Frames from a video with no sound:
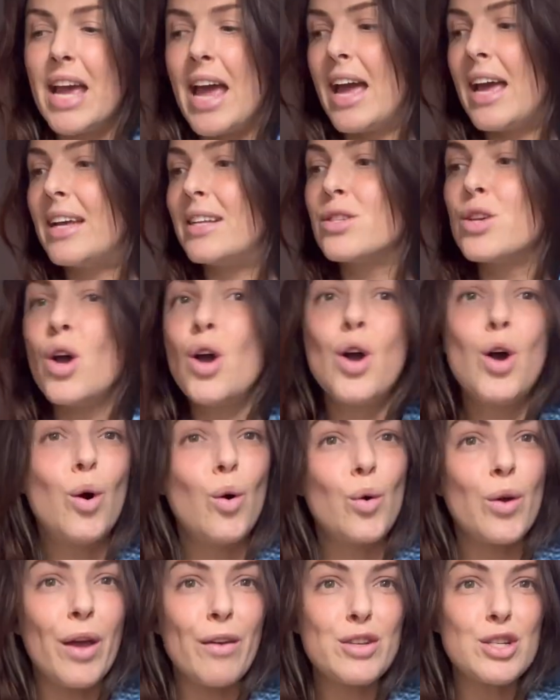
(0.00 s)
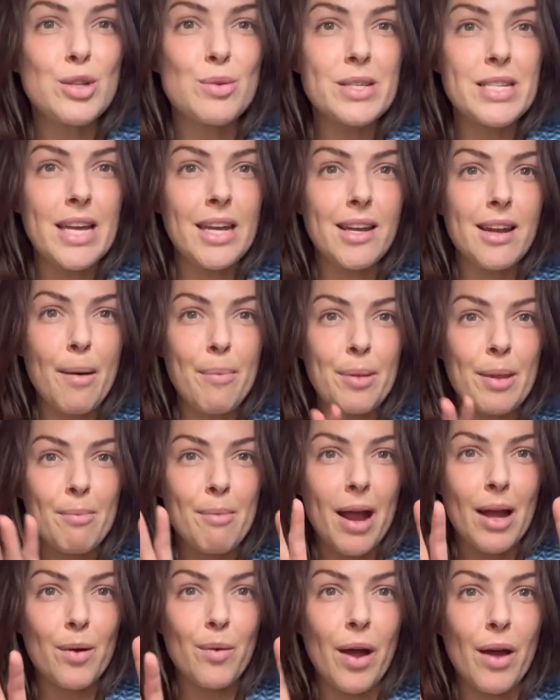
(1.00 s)
and all you have to do is heat it up in the
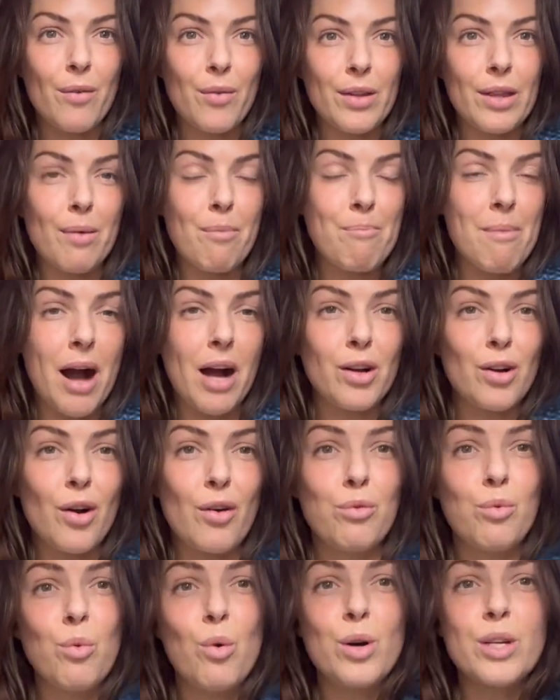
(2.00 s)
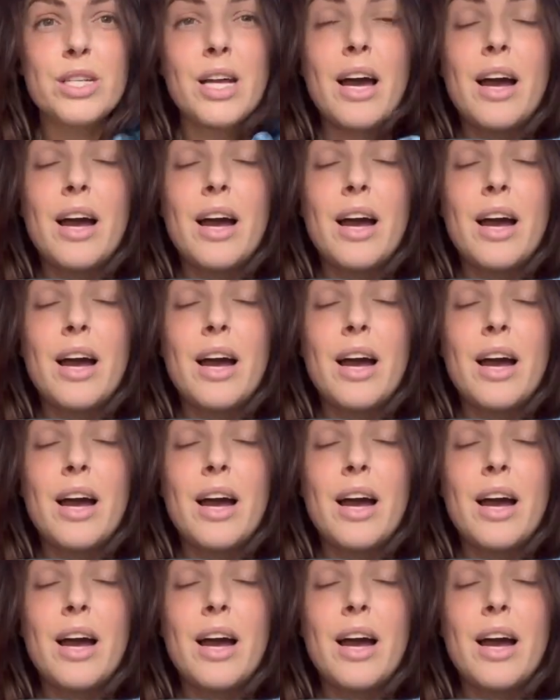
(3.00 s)
microwave with a mug of water,